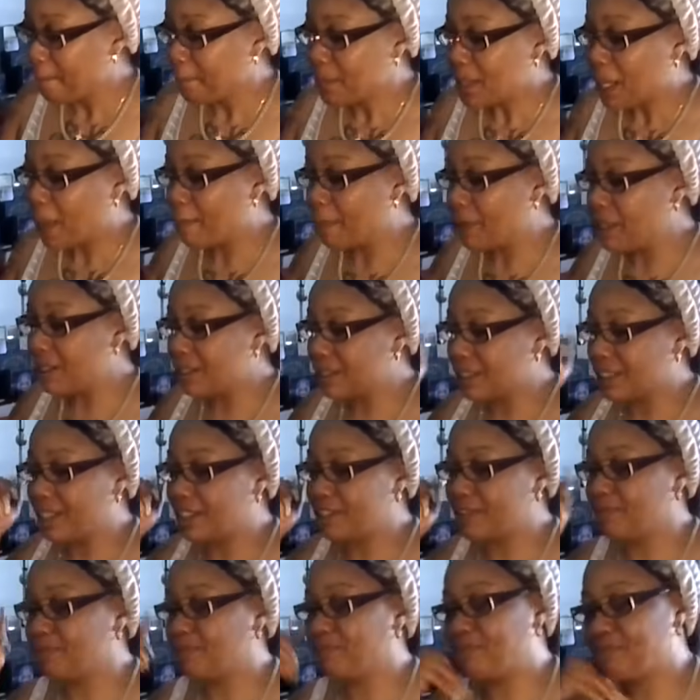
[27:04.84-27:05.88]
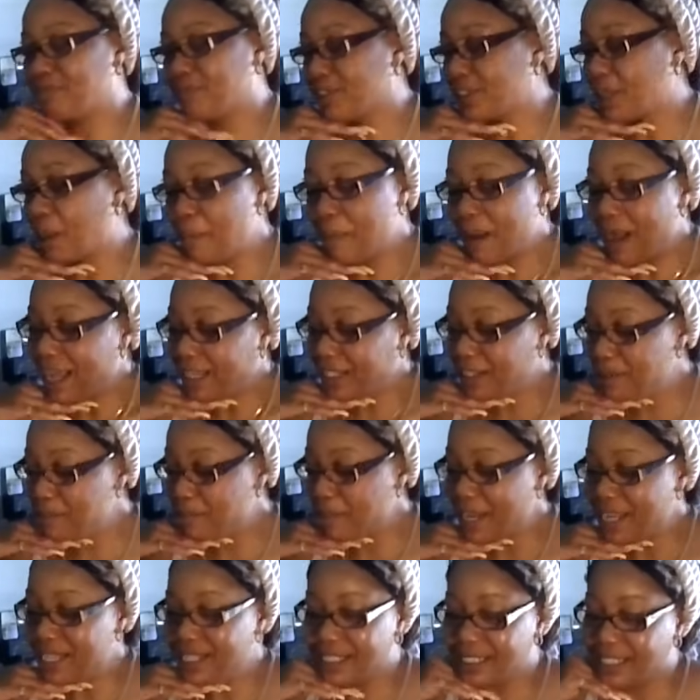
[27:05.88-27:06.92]
But somebody
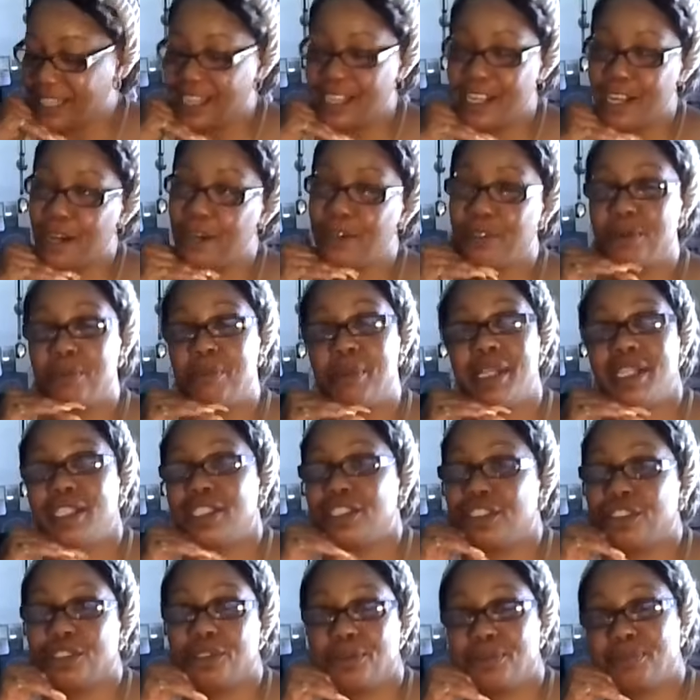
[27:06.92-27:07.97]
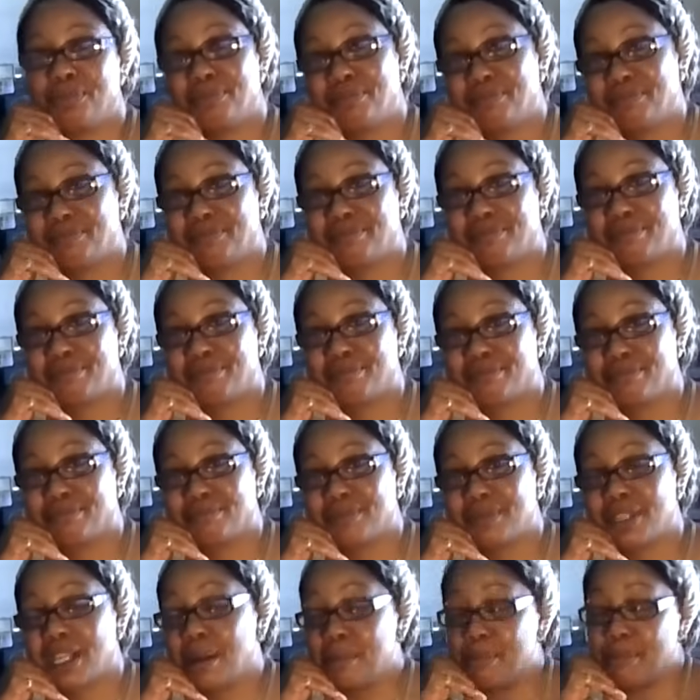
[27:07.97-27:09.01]
made it they go to beat you.
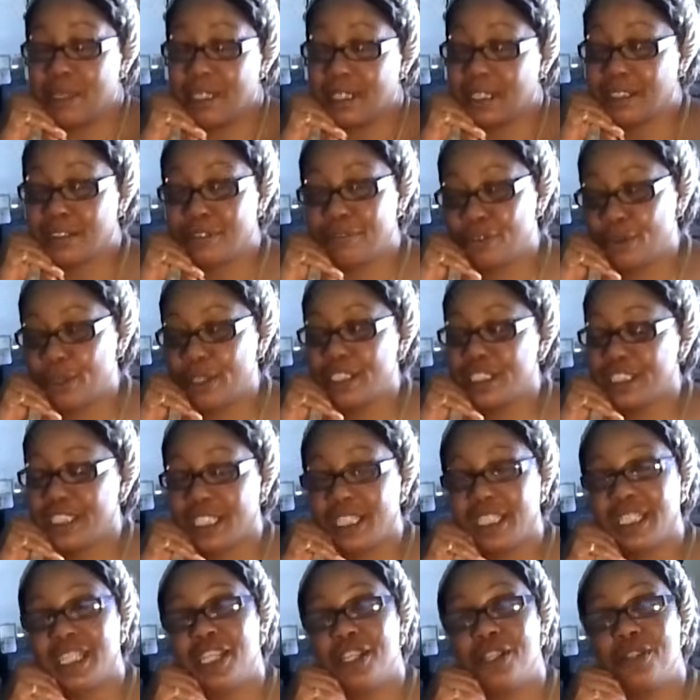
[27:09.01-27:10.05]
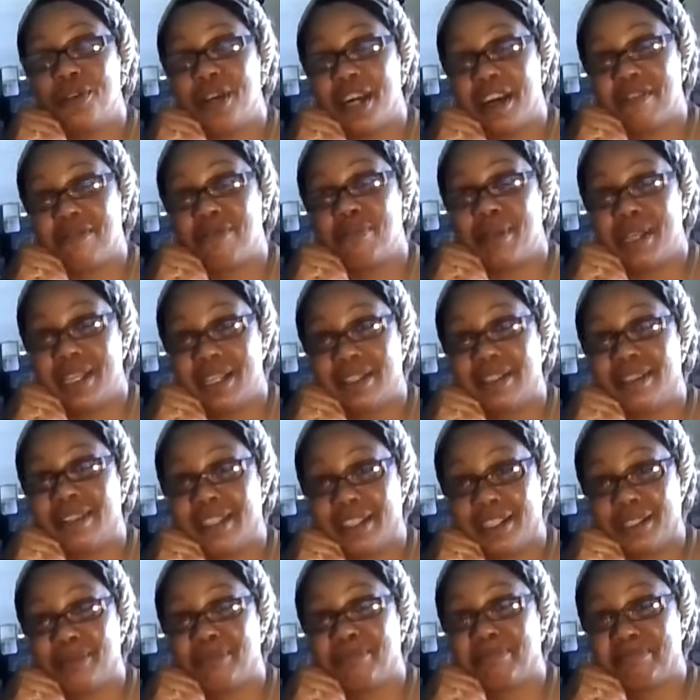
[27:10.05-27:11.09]
But unfortunately, you have beaten them.